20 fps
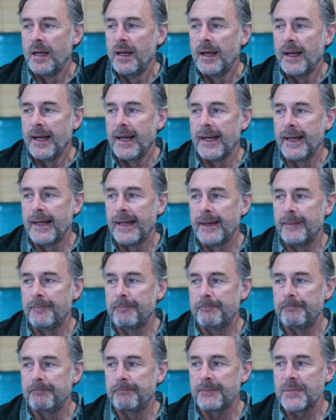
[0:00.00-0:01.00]

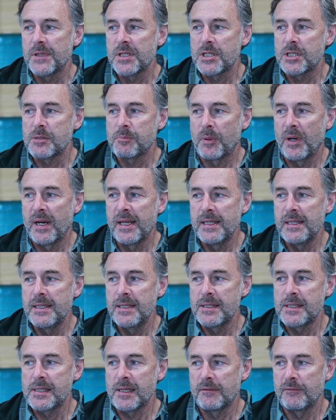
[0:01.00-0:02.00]

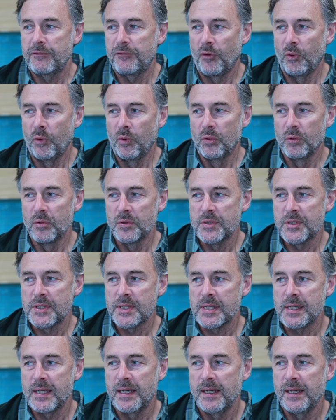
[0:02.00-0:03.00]
Sprains and falls,
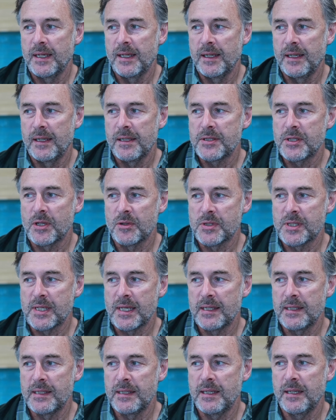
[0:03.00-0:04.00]
so
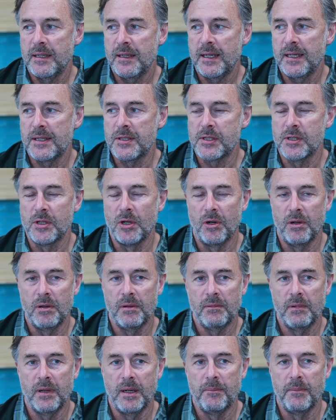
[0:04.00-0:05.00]
say it's
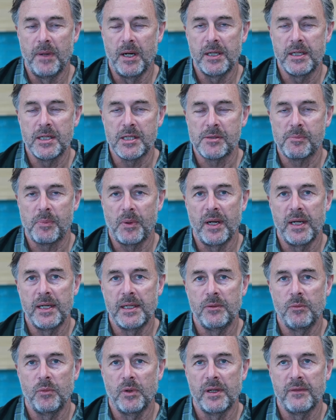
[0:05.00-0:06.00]
not a minor
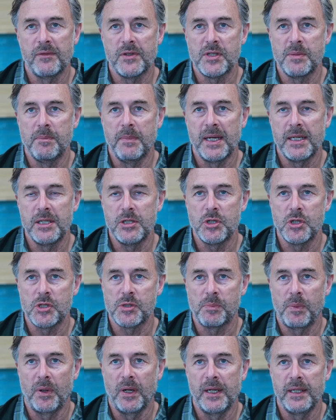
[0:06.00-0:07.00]
sprain, well, if it's a major
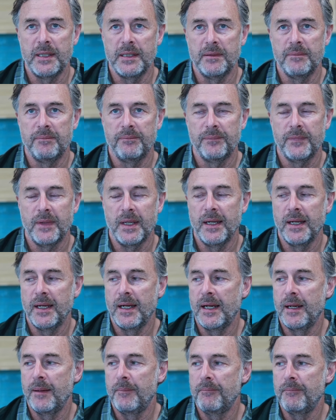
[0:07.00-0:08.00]
sprain,
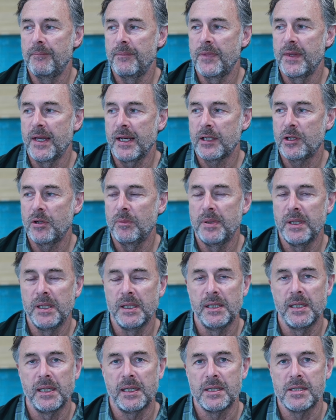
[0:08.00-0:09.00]
that could be
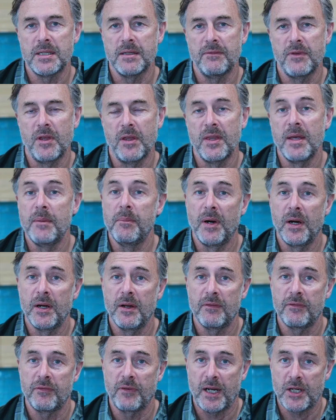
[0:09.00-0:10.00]
indicative that they might
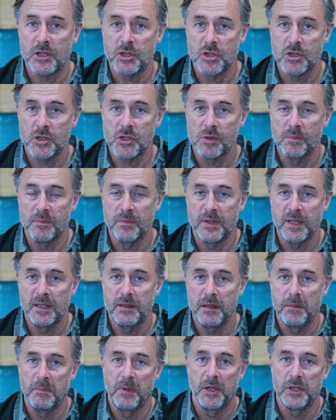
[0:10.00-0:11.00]
have fractured something.
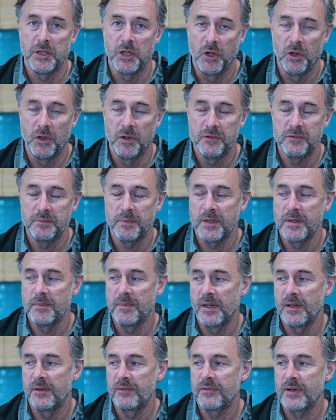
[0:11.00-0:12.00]
They might not have, but they
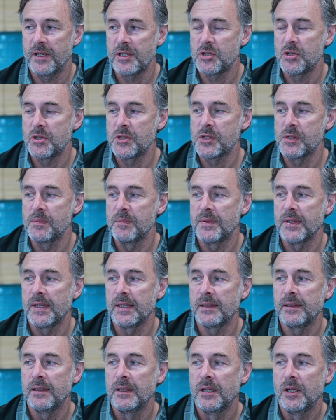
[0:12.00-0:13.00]
might have fractured
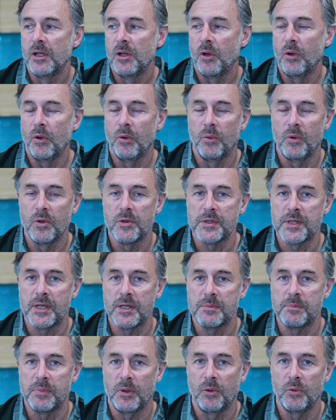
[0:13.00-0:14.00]
something, or worst case
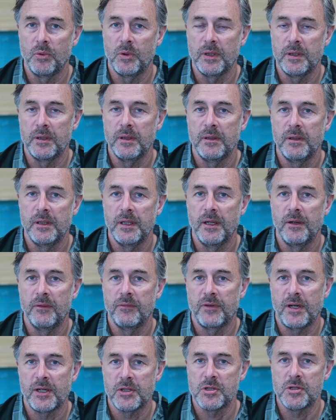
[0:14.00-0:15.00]
broken,
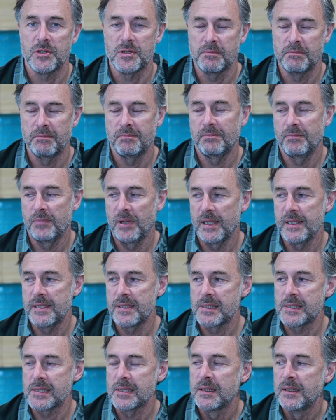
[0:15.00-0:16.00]
fractures and
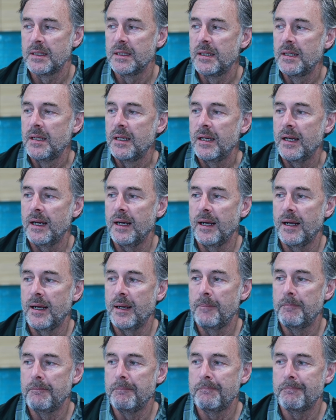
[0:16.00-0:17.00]
breaks.
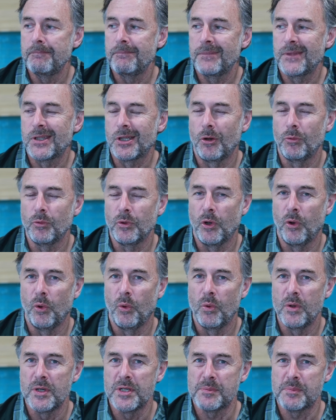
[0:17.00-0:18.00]
Don't
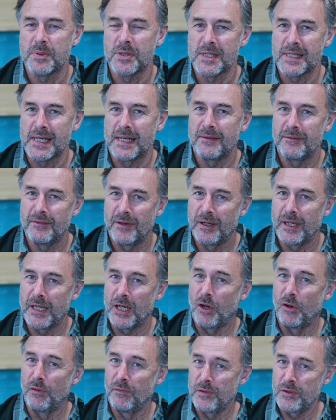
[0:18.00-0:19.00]
always present very
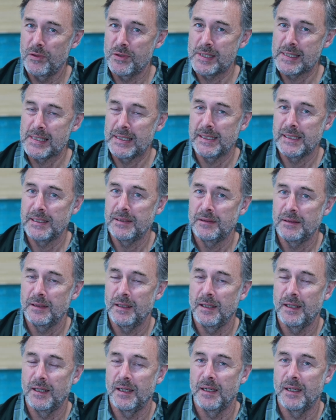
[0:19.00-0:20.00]
obviously,
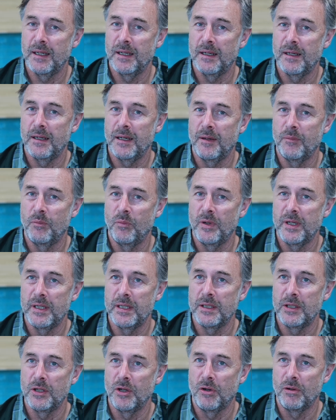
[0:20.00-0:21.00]
and
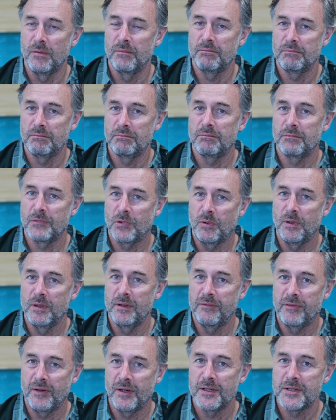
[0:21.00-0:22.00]
we're not
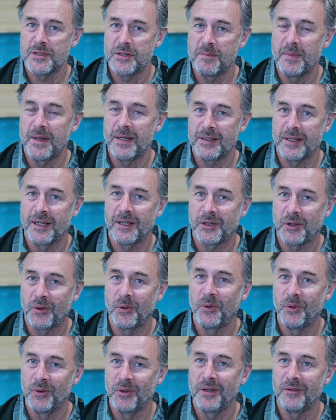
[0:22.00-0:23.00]
qualified to make that
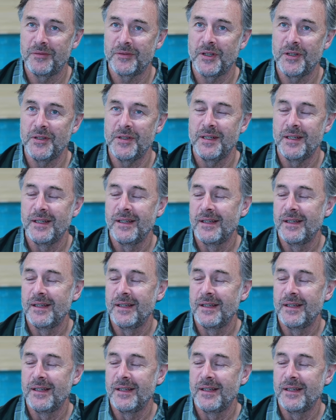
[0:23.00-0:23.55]
call often.